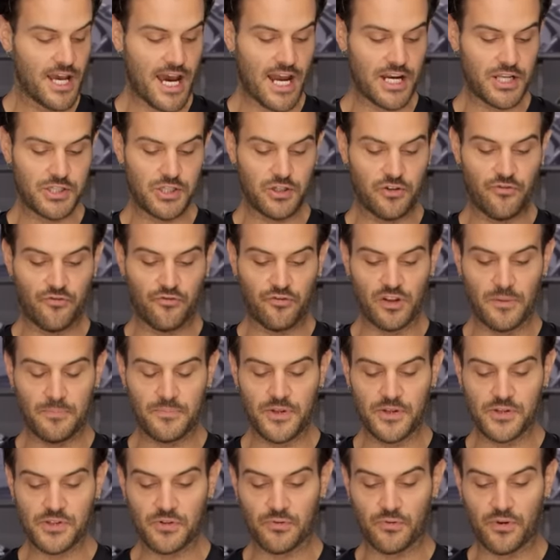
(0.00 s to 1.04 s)
and as you flip
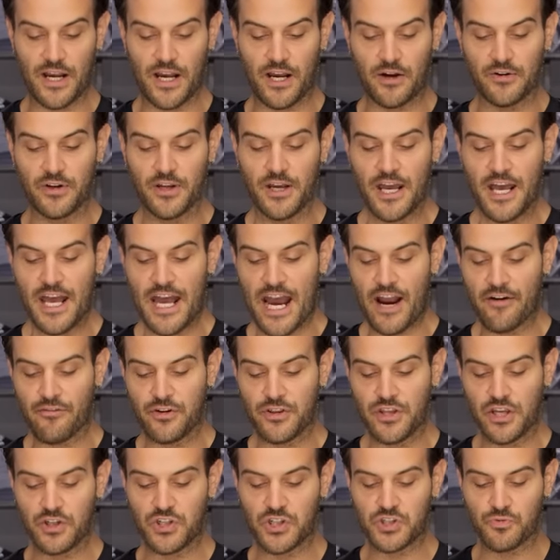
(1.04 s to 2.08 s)
this around,
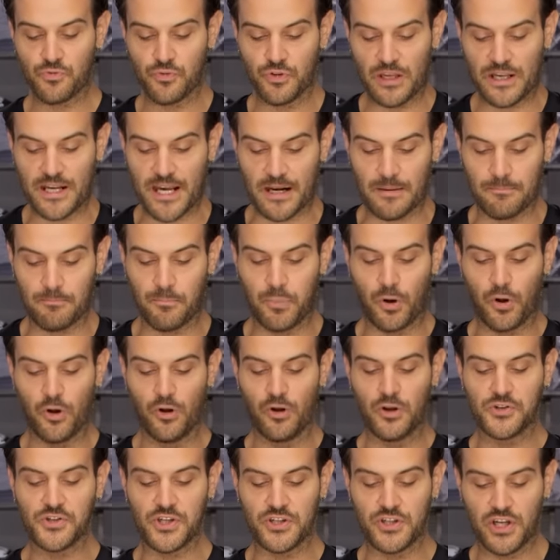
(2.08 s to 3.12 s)
everything just really kind of
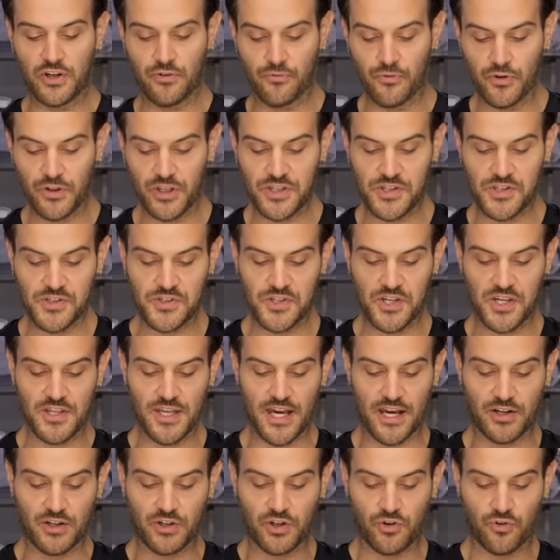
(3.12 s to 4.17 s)
pulls, and you can really see
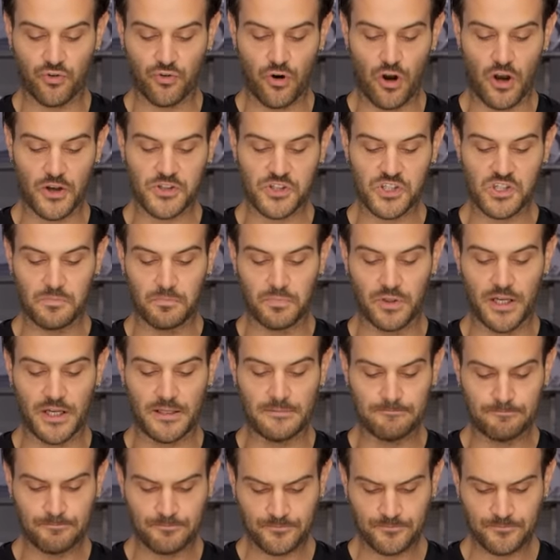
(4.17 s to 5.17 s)
that cross split